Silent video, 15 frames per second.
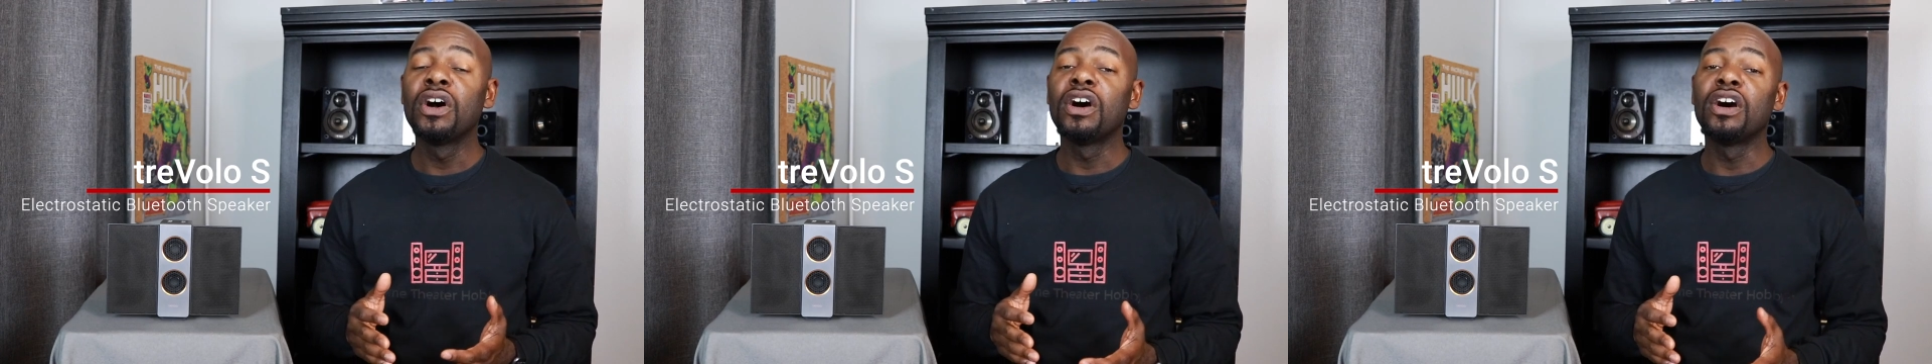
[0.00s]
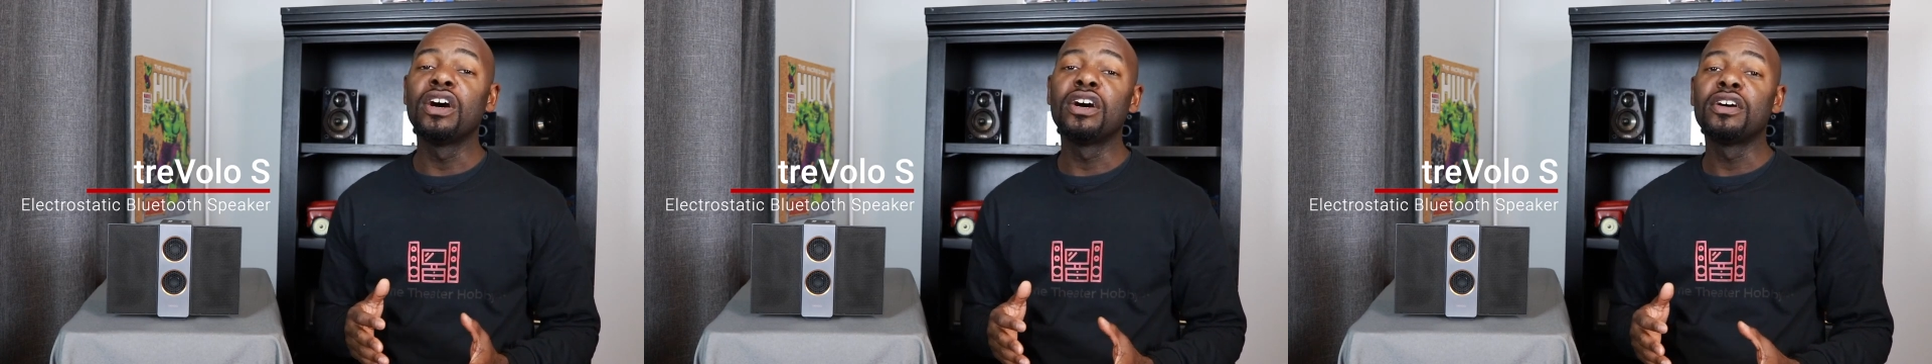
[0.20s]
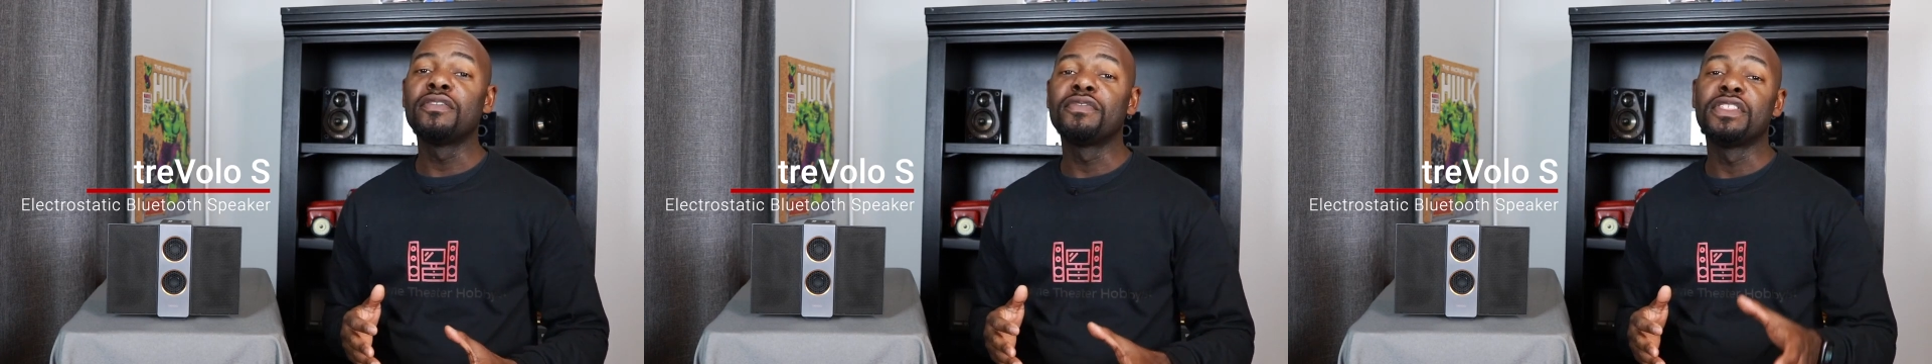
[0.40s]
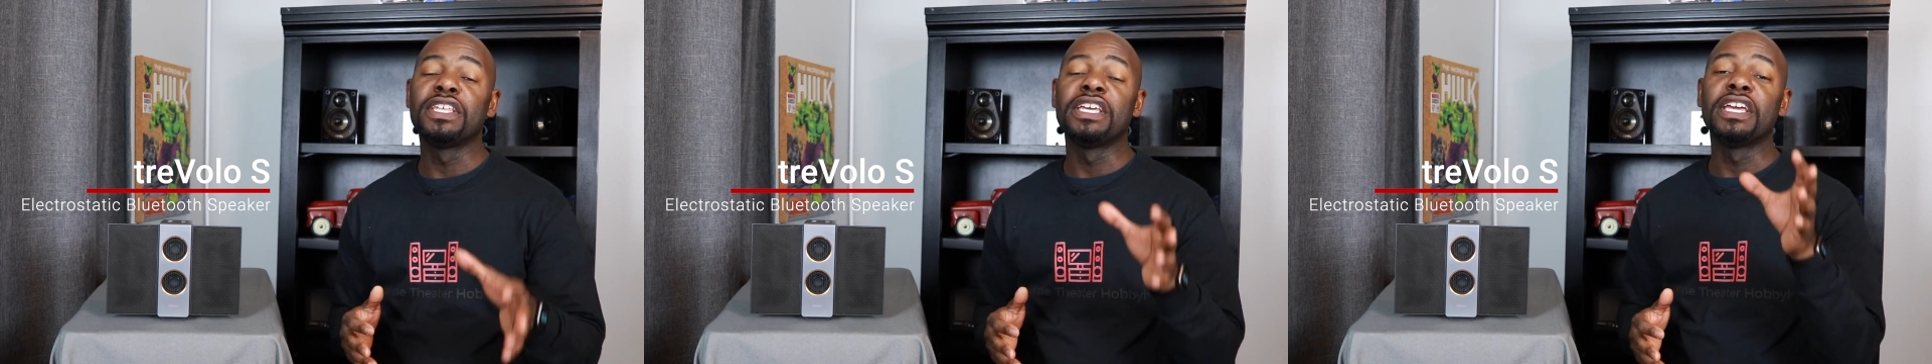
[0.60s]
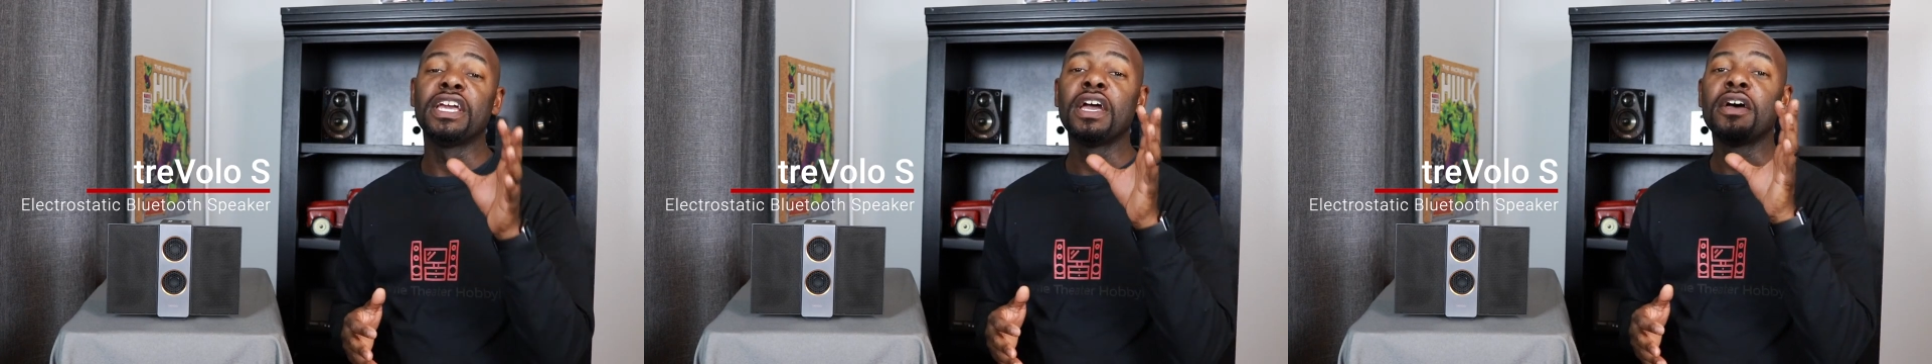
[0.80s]
of
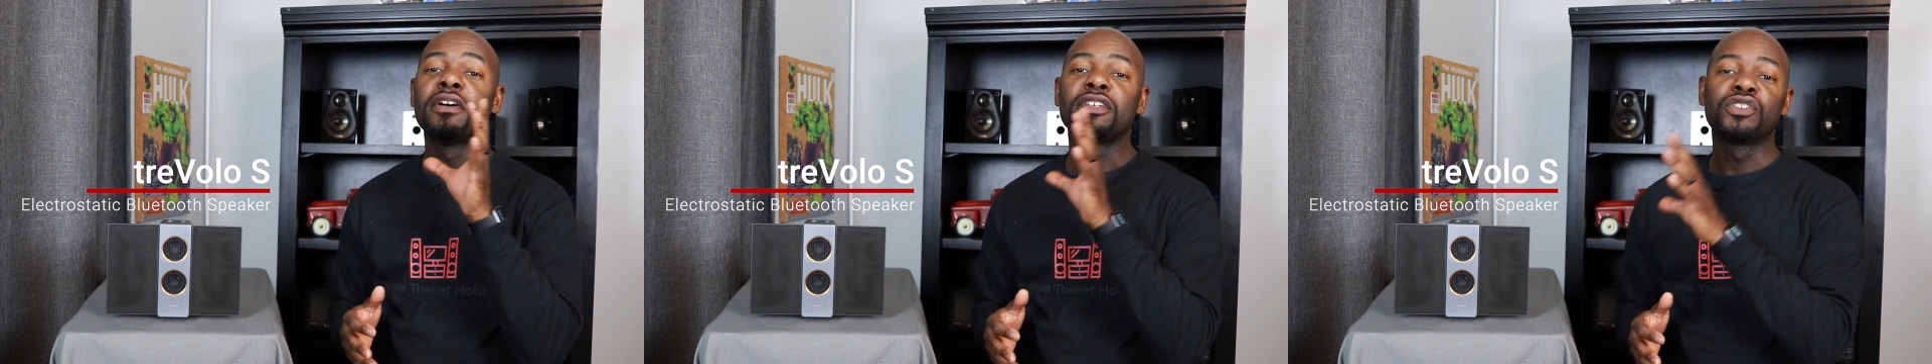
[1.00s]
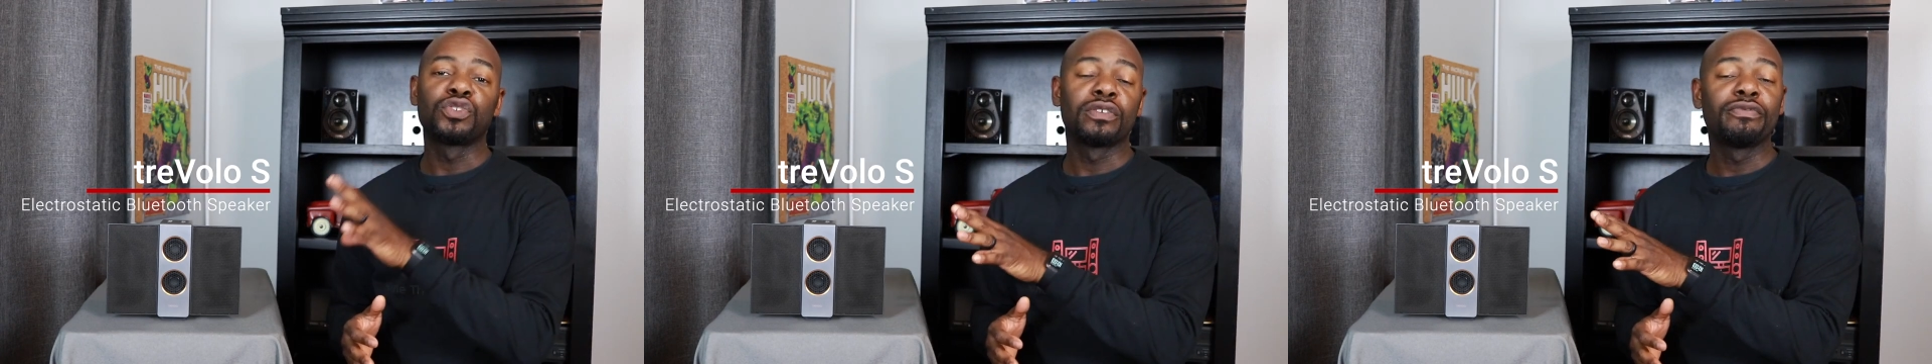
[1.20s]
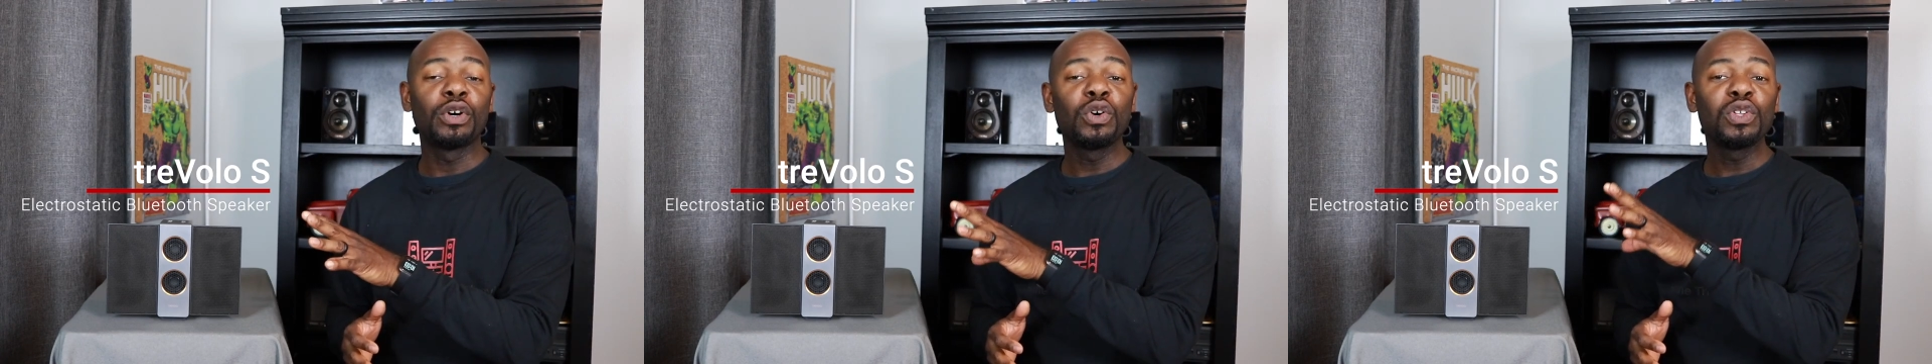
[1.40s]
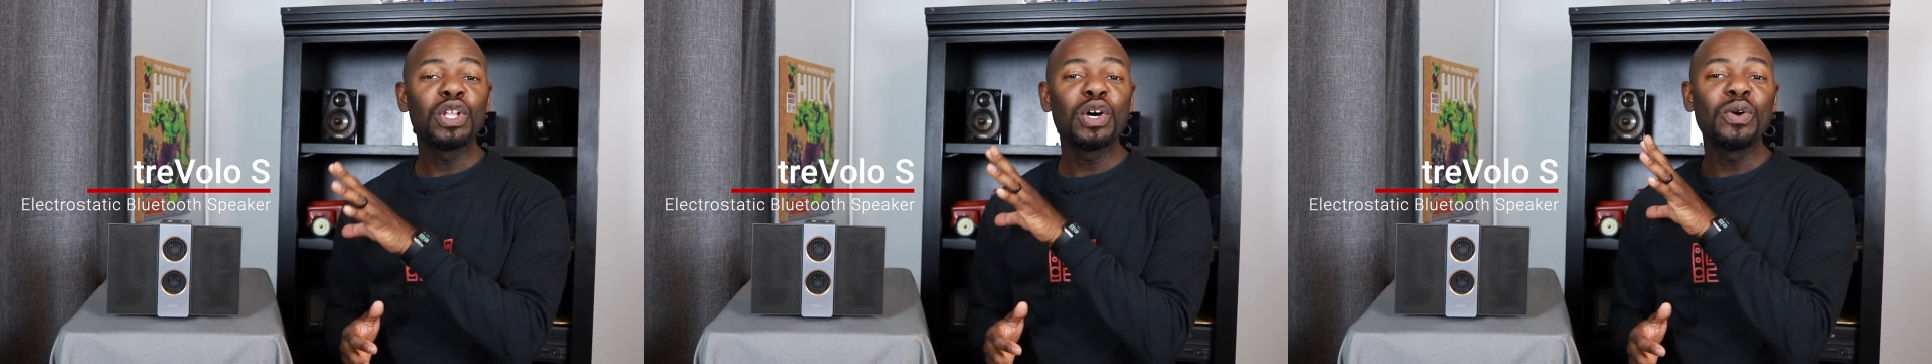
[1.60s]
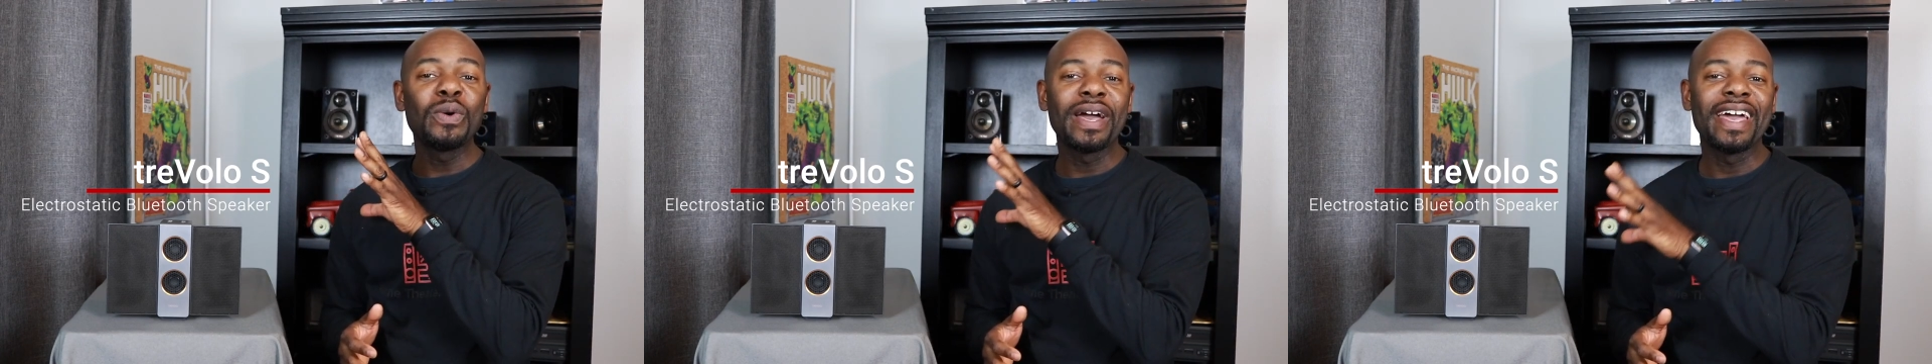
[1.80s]
the
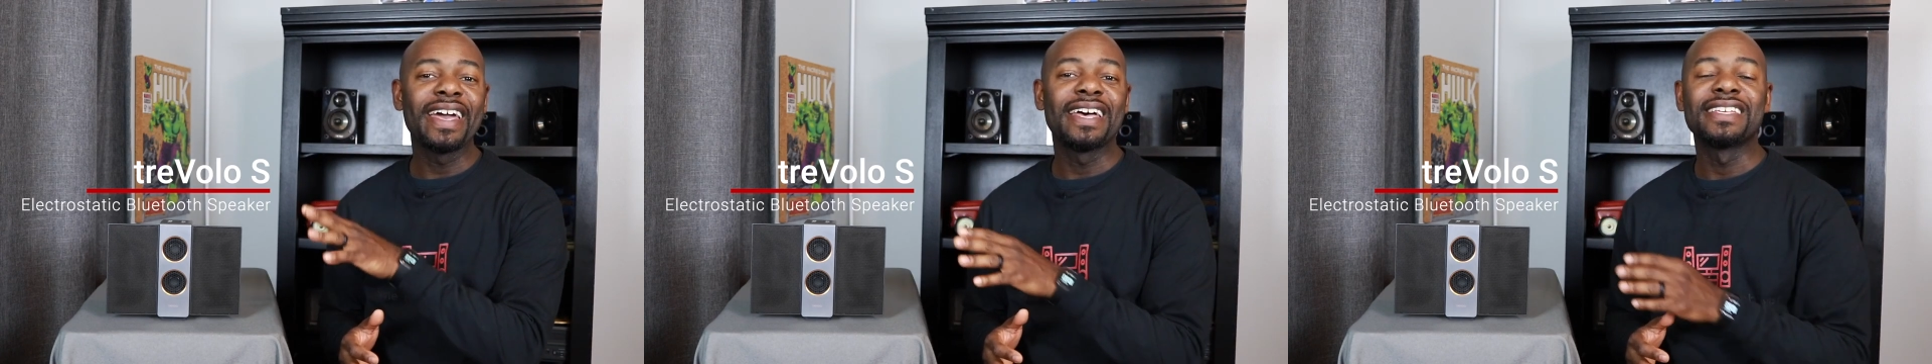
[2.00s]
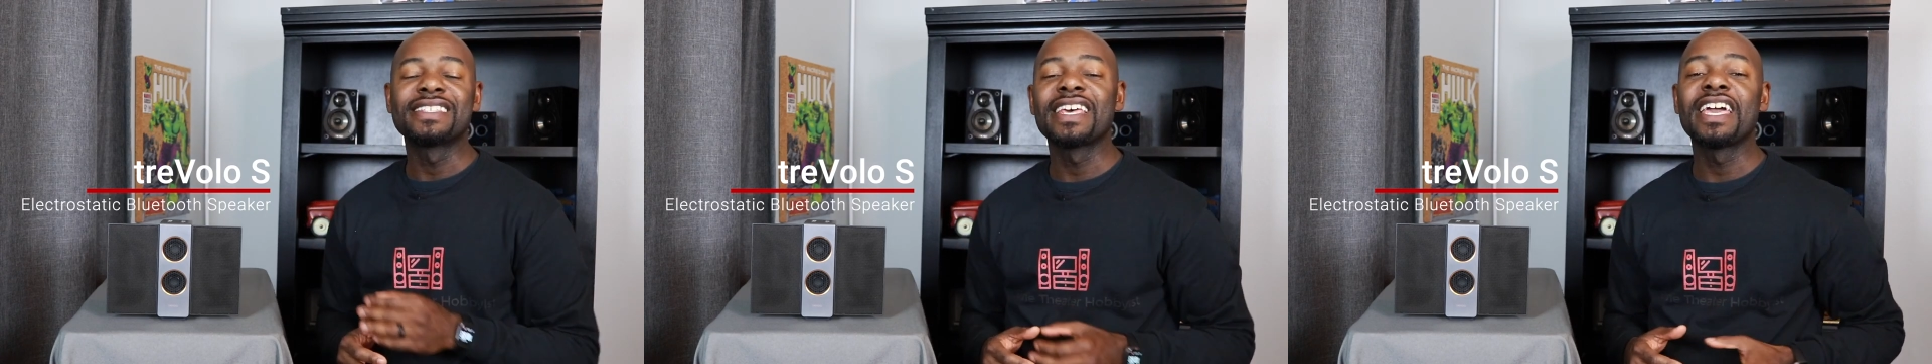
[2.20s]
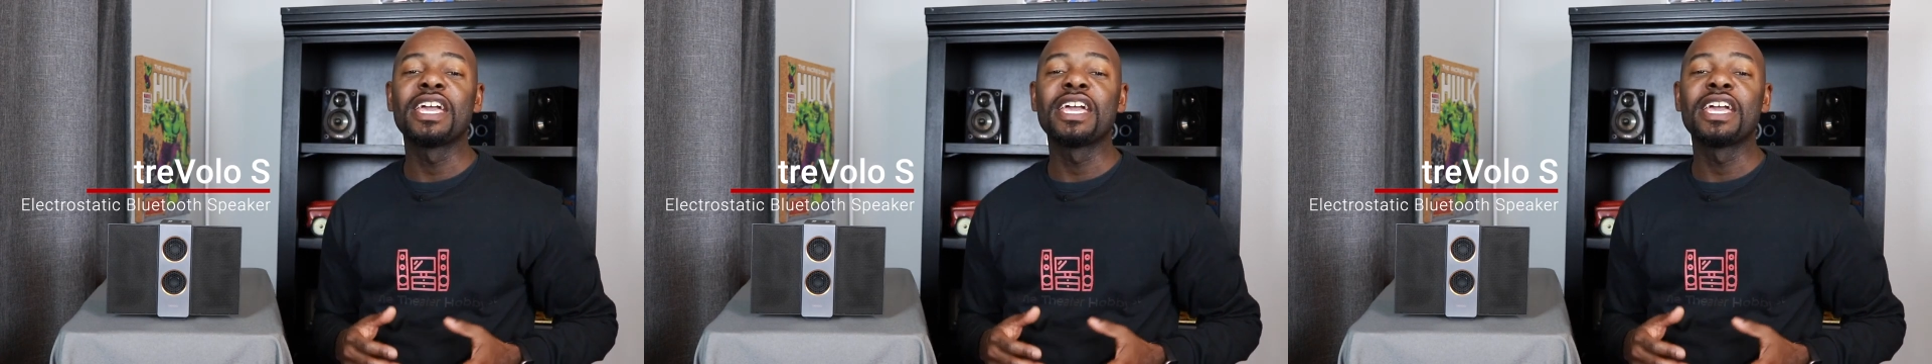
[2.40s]
treVolo S,